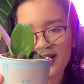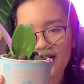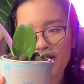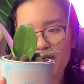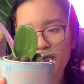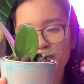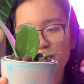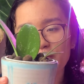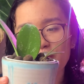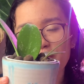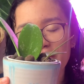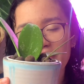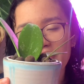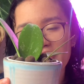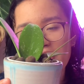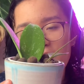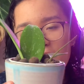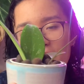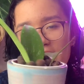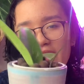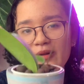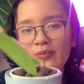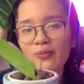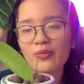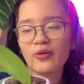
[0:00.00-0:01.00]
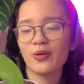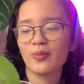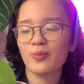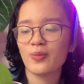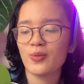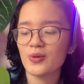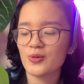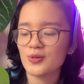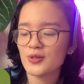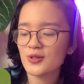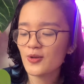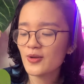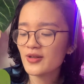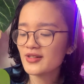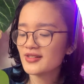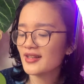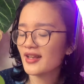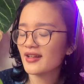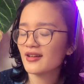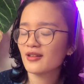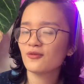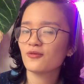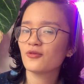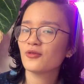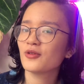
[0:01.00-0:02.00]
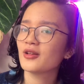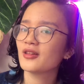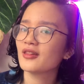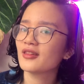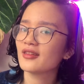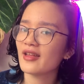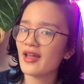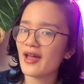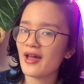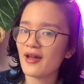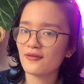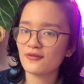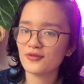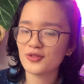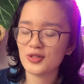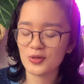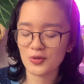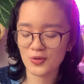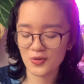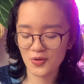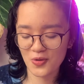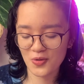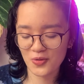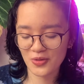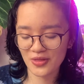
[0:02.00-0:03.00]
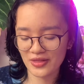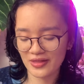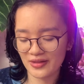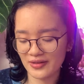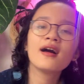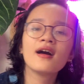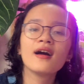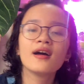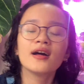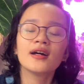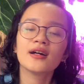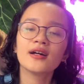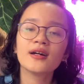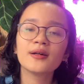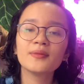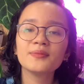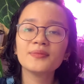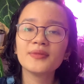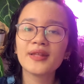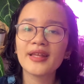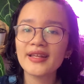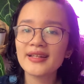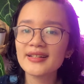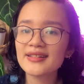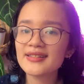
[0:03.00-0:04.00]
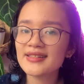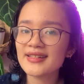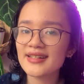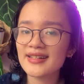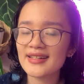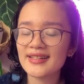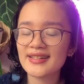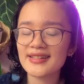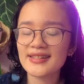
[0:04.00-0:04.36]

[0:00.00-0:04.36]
Royal Hawaiian Purple. So excited for it to have new growth. Up next is